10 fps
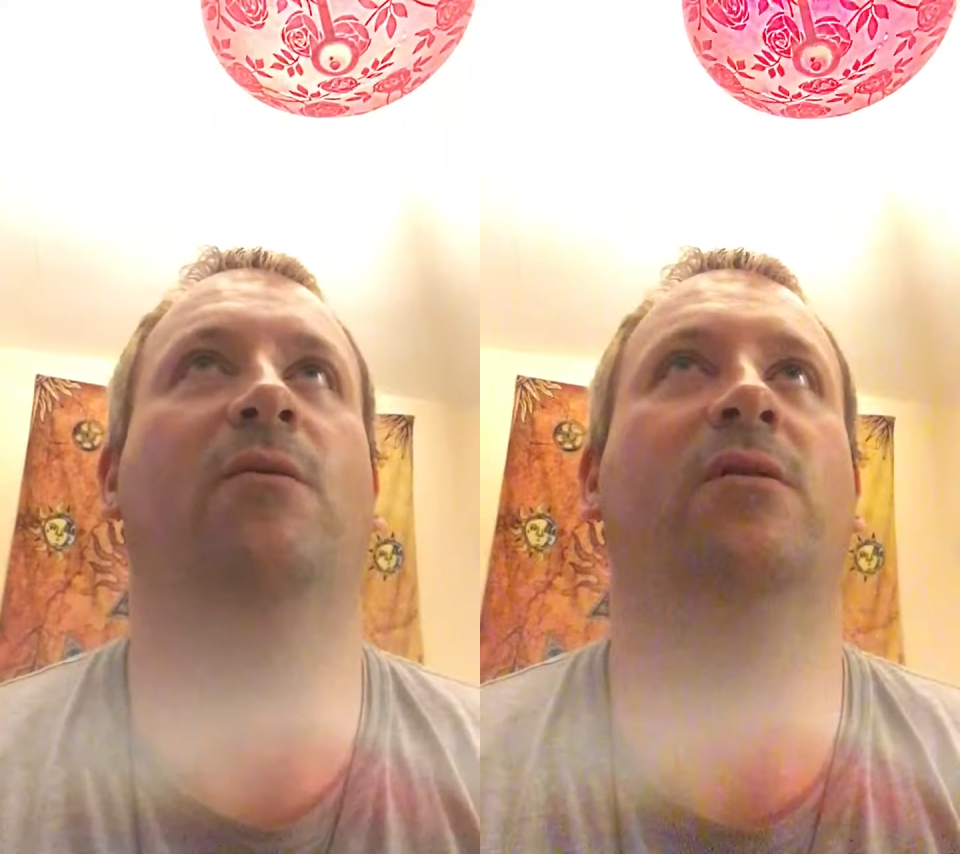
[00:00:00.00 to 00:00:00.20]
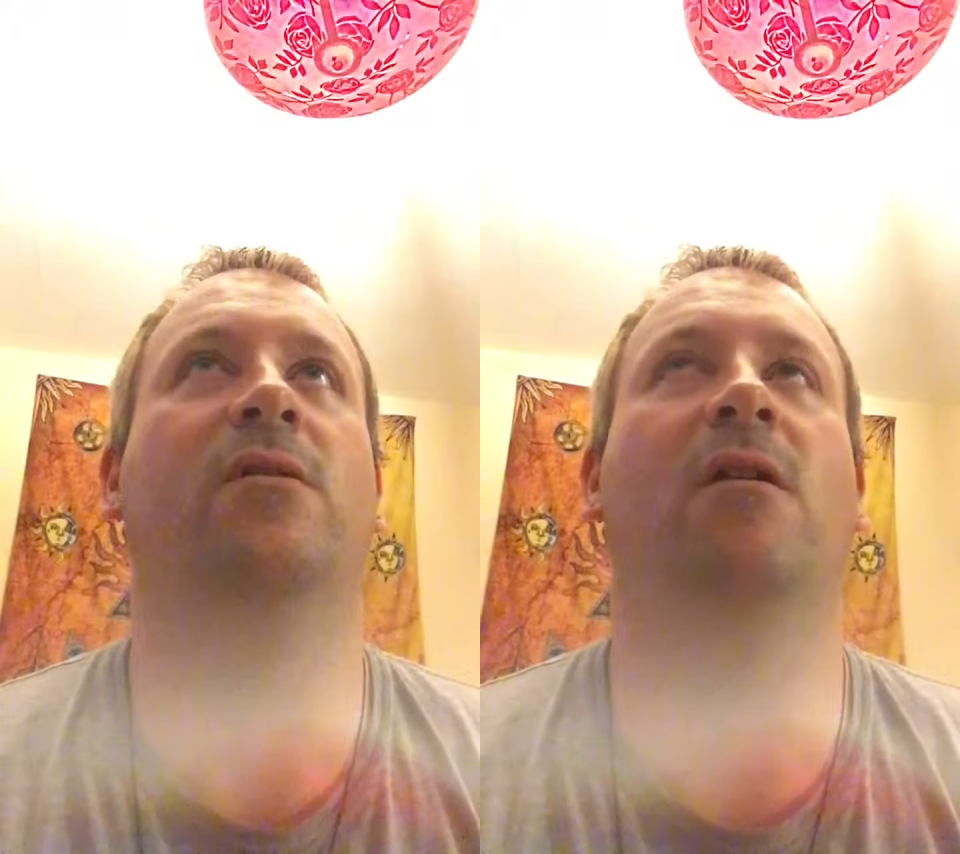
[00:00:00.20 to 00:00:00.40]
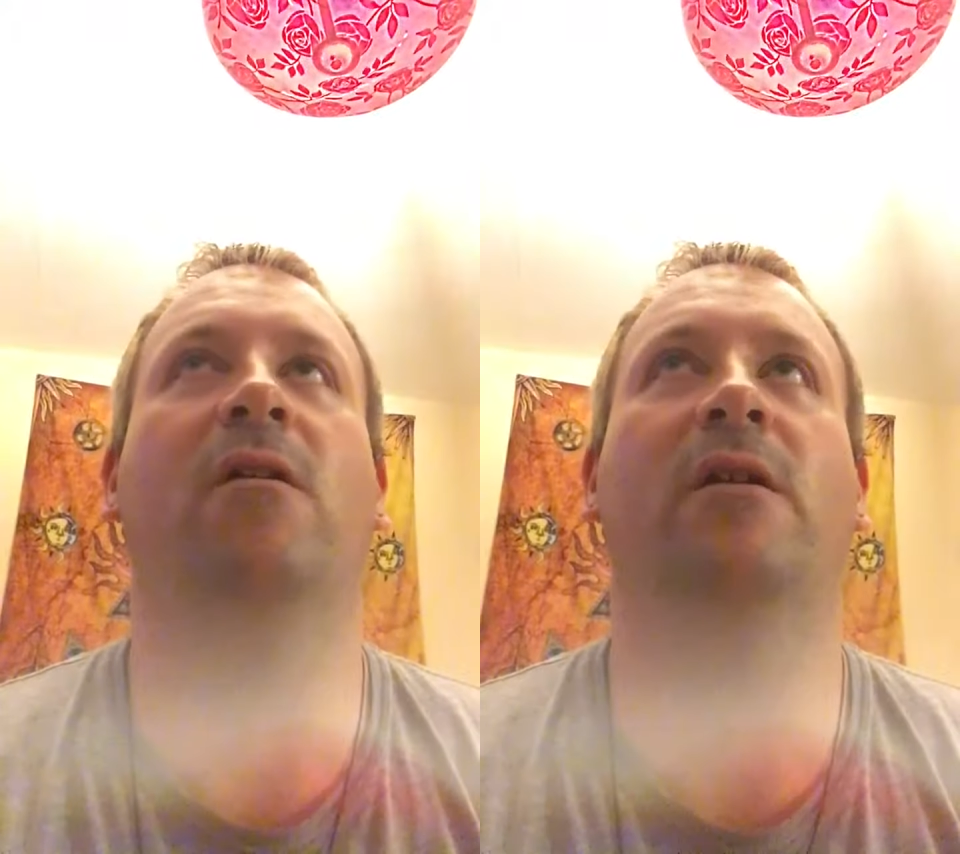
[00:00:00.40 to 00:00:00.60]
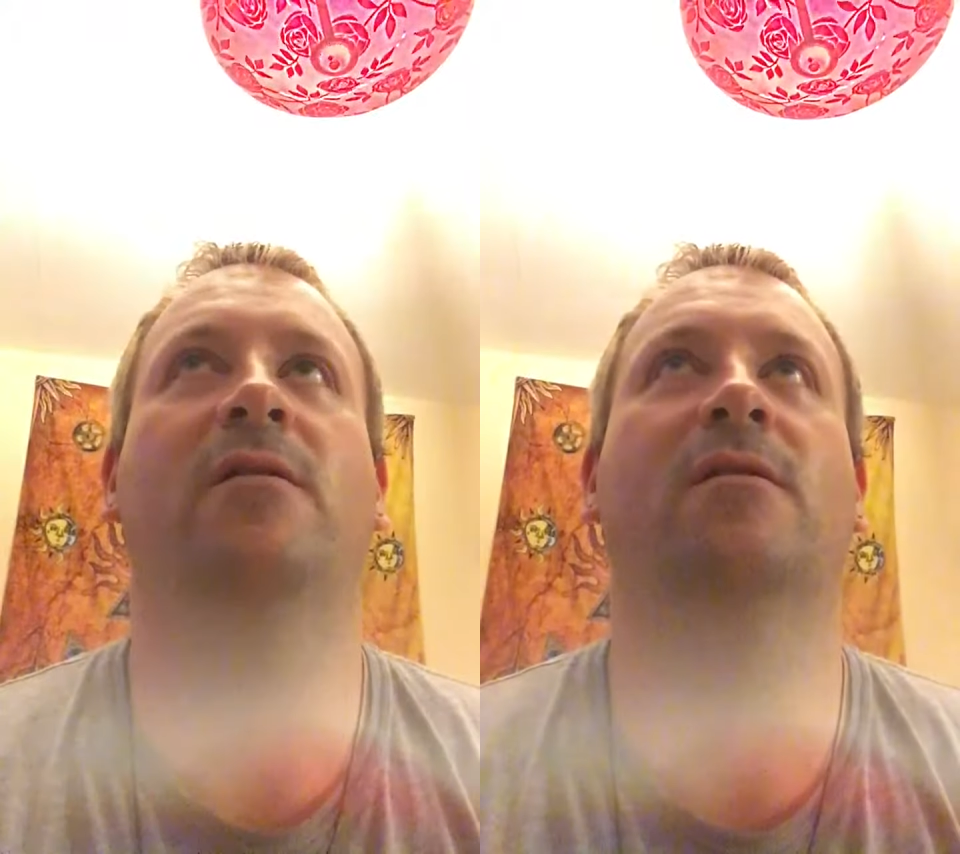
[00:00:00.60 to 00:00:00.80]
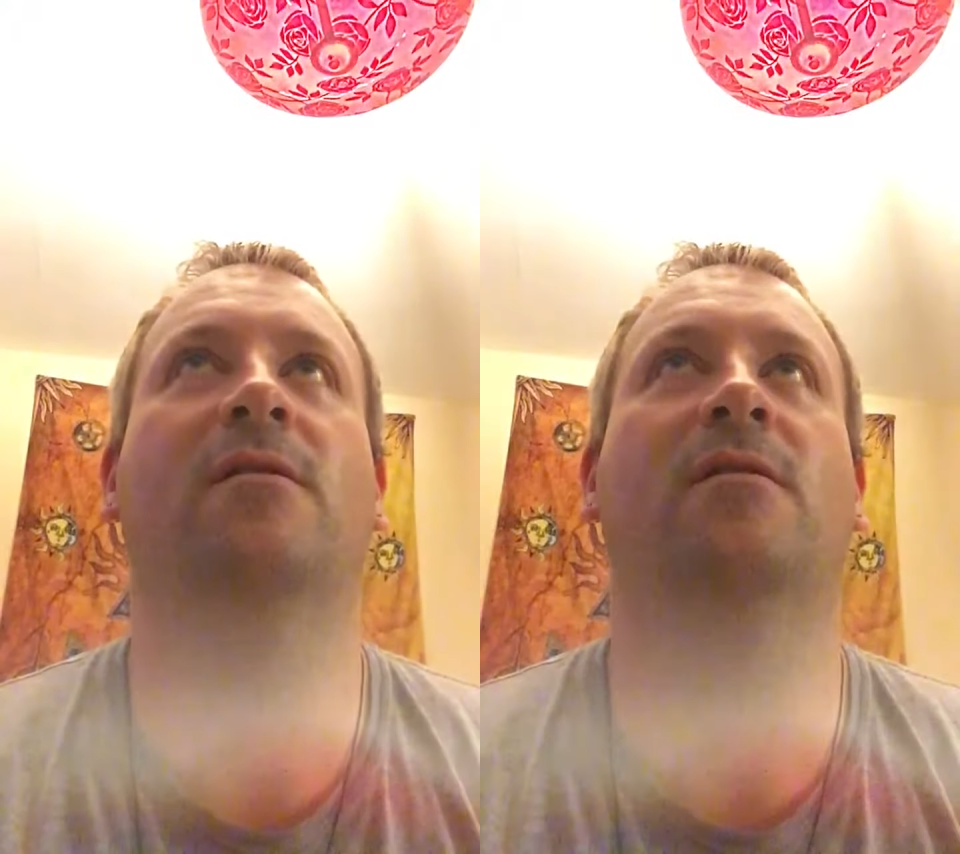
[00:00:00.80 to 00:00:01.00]
was
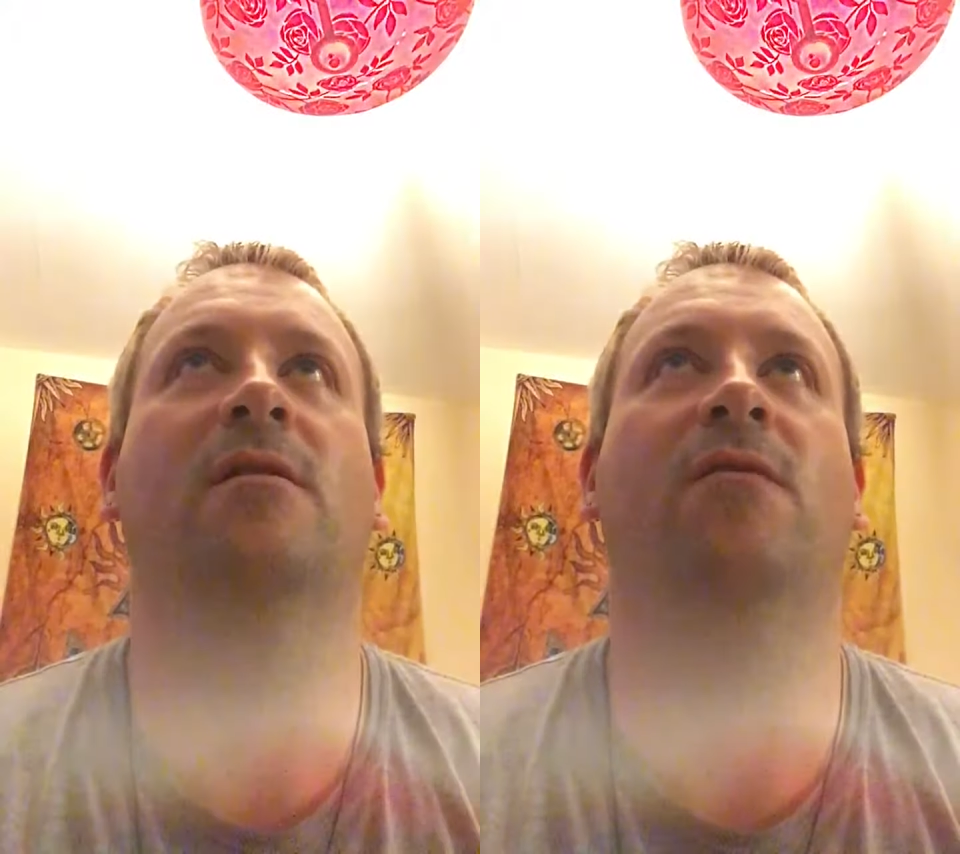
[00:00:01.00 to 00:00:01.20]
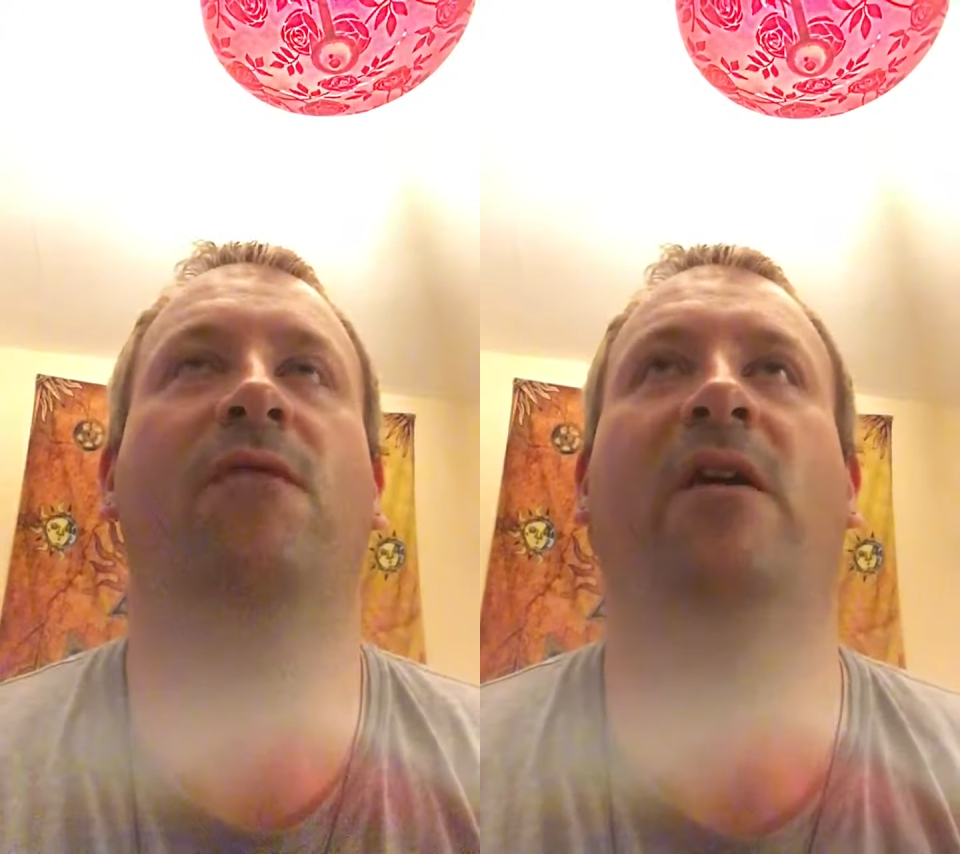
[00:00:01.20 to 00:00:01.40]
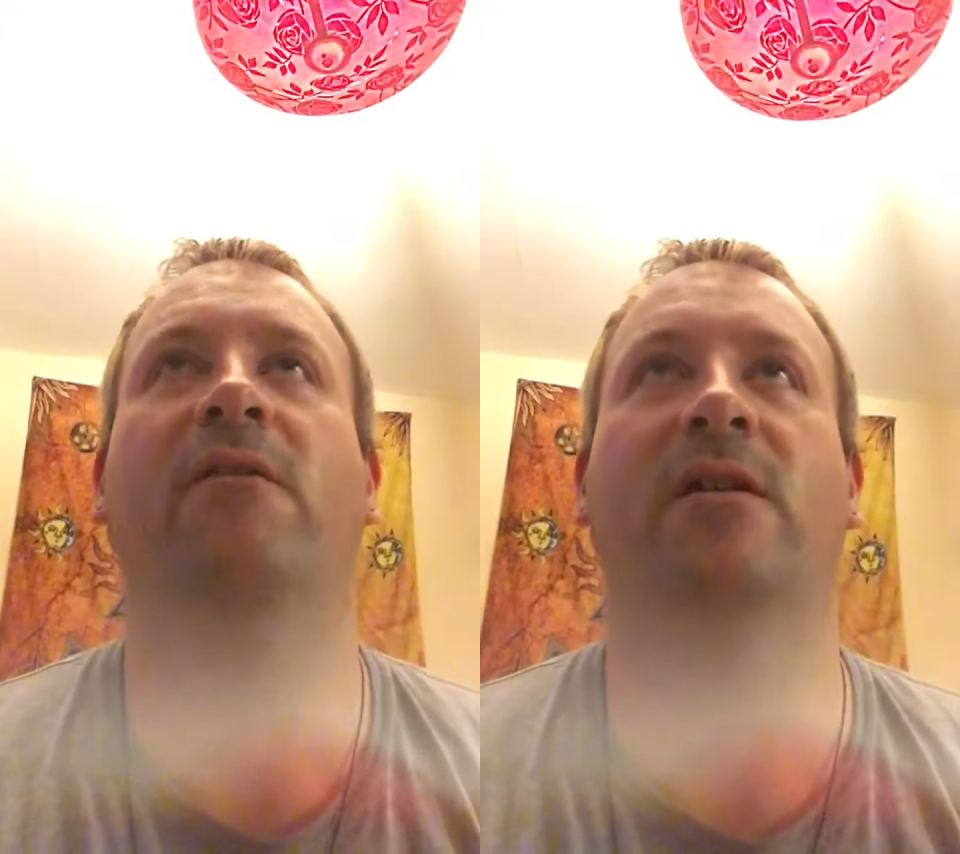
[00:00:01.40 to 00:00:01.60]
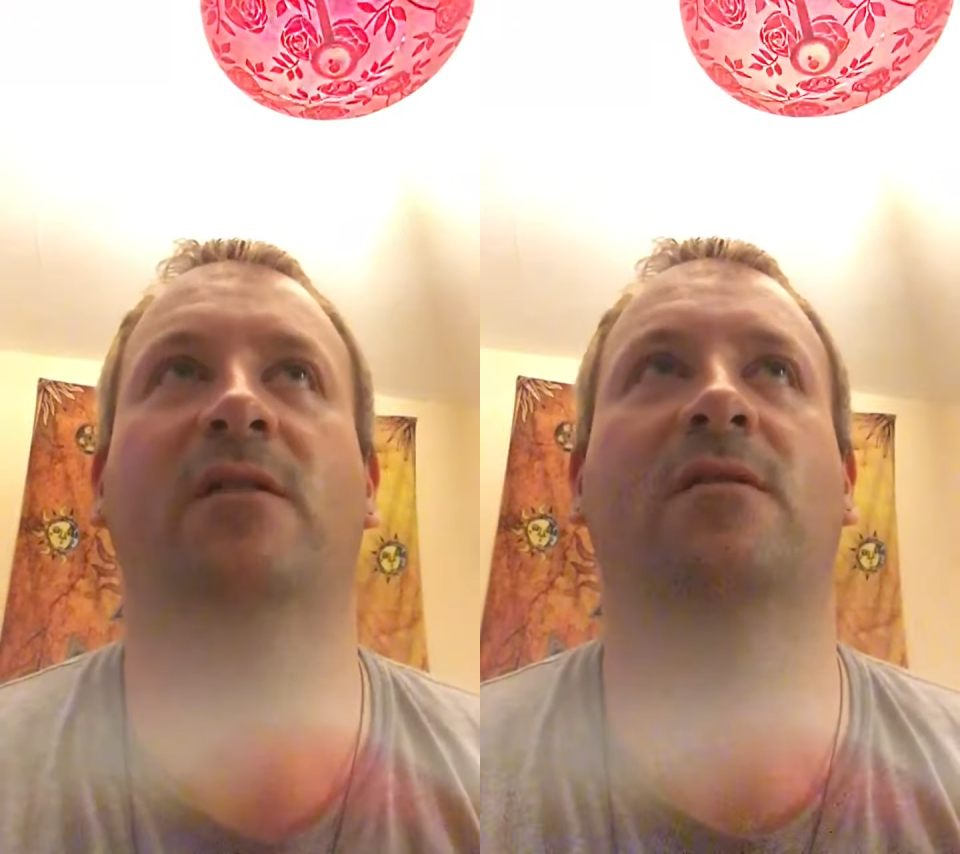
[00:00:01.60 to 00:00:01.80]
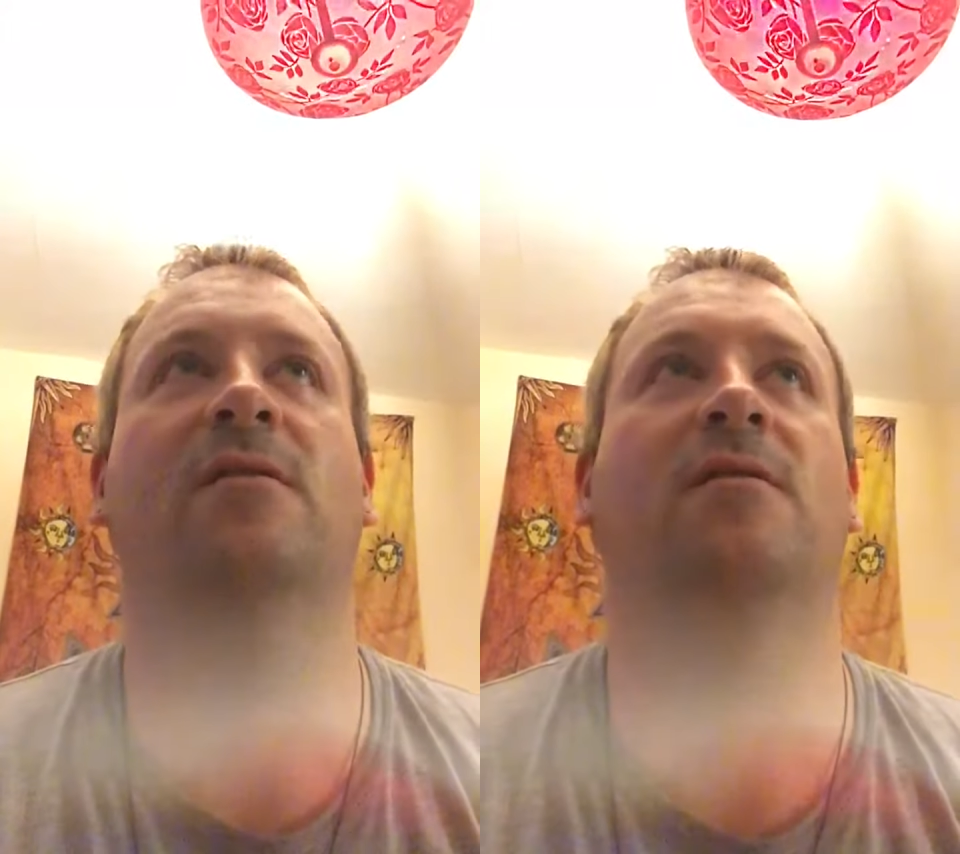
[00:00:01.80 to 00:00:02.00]
nice and
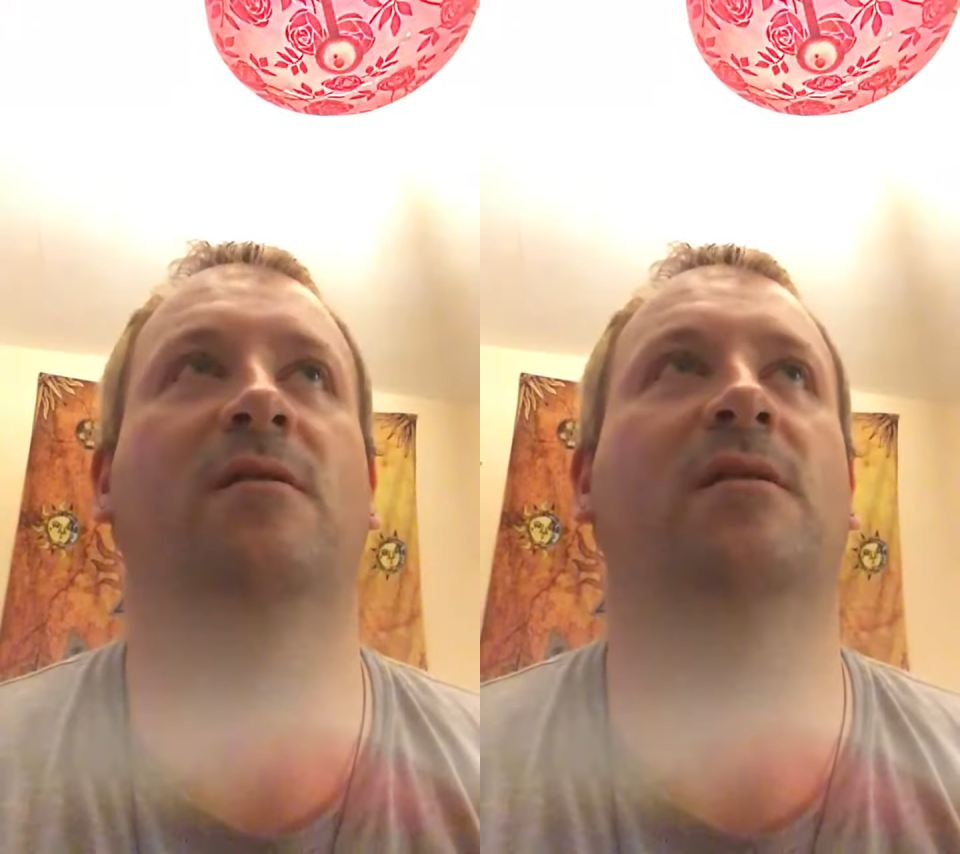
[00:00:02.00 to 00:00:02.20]
various